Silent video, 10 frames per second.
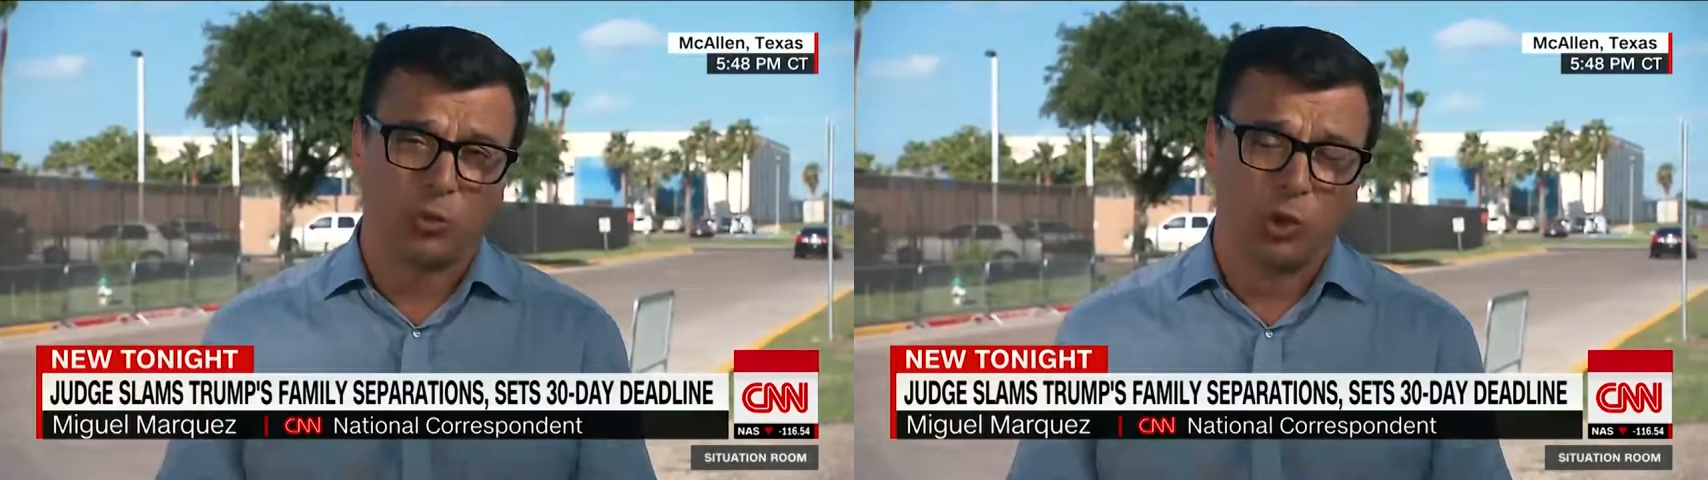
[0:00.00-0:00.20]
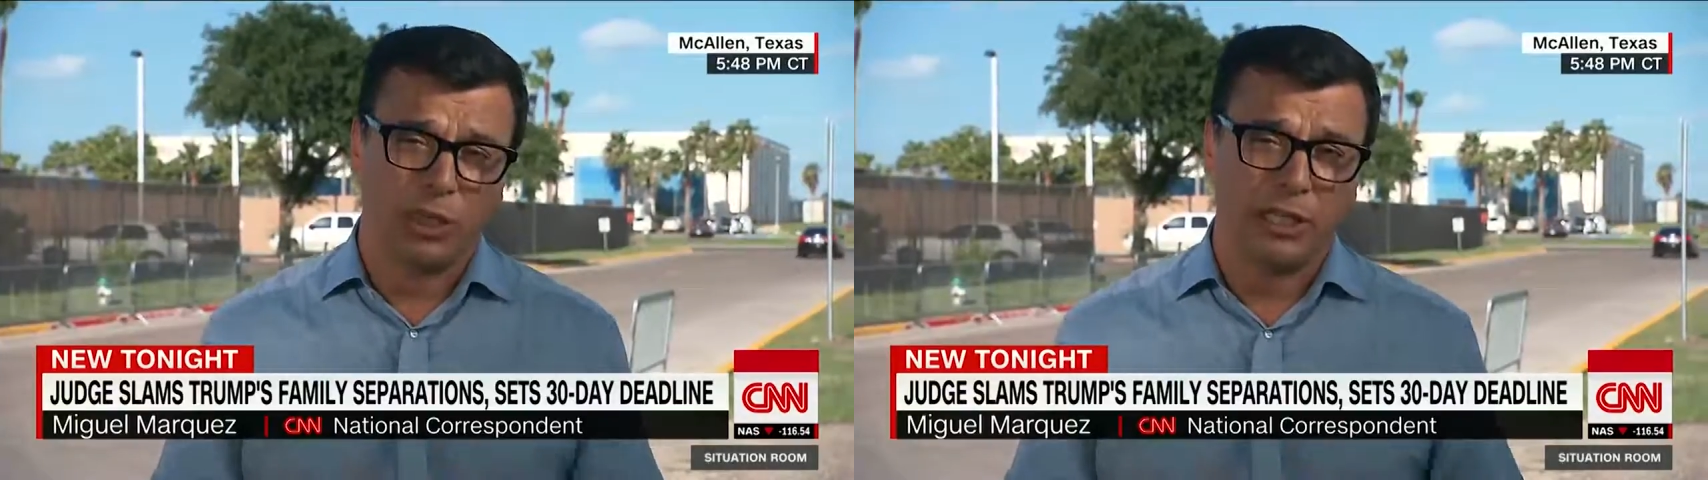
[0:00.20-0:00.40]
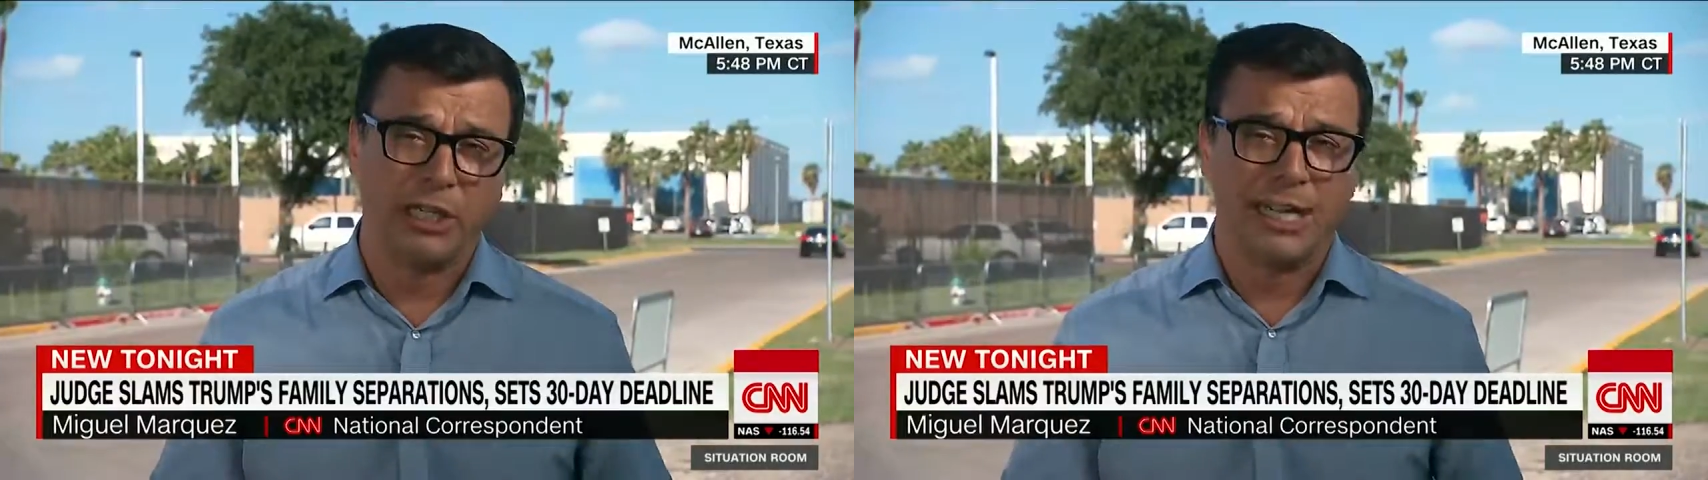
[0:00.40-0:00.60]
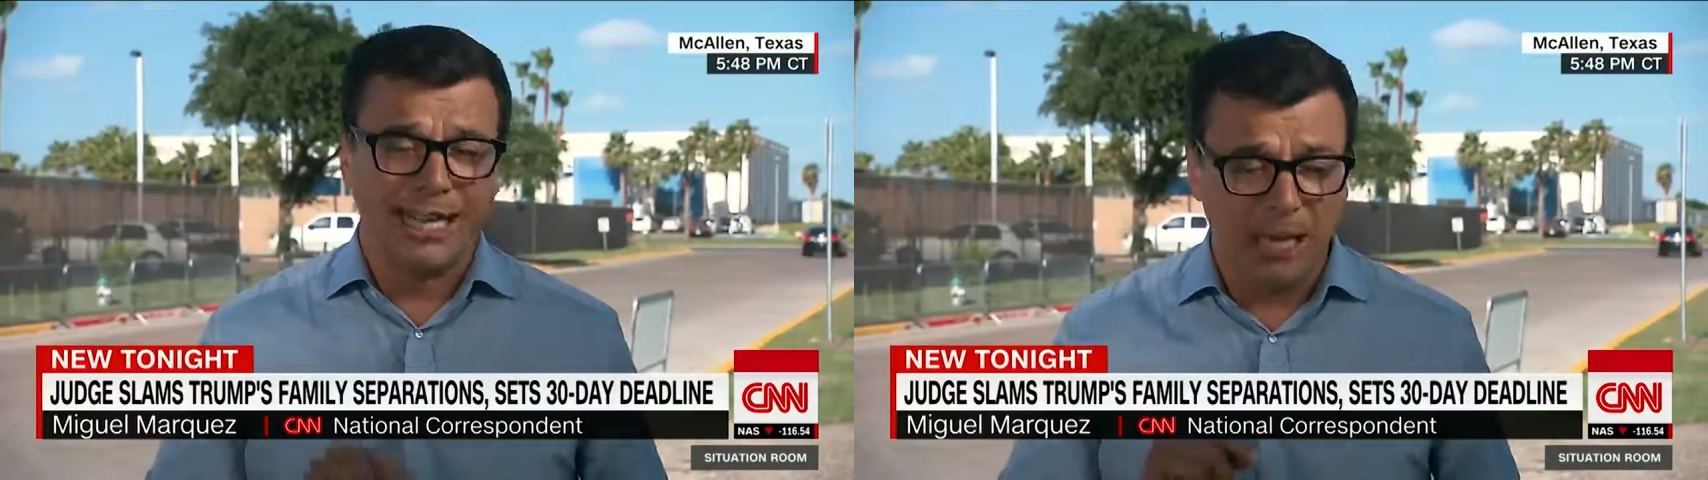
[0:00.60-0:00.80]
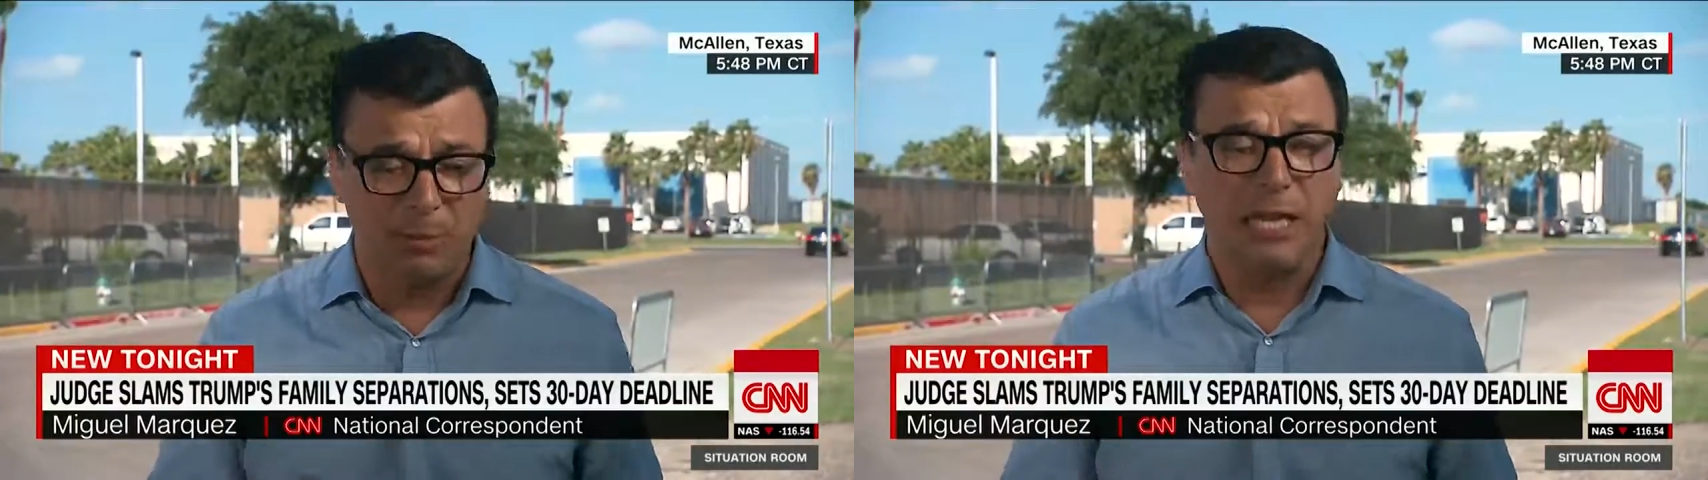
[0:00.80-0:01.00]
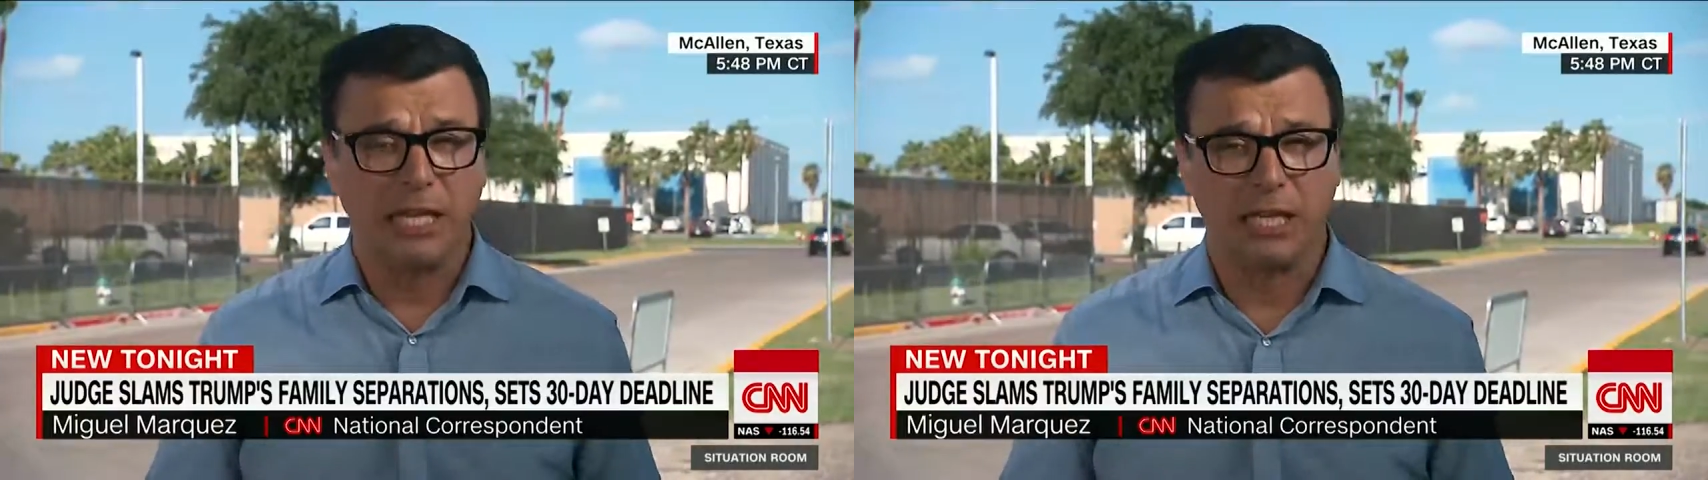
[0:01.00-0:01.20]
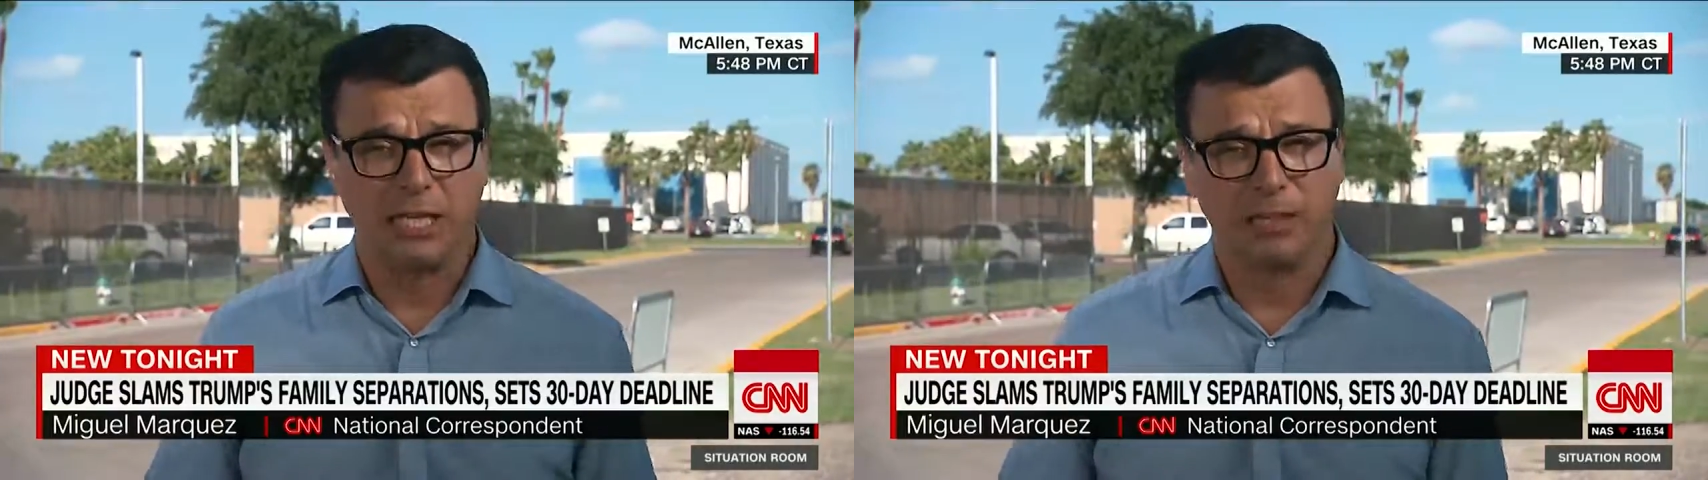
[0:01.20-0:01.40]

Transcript: ruling immediately.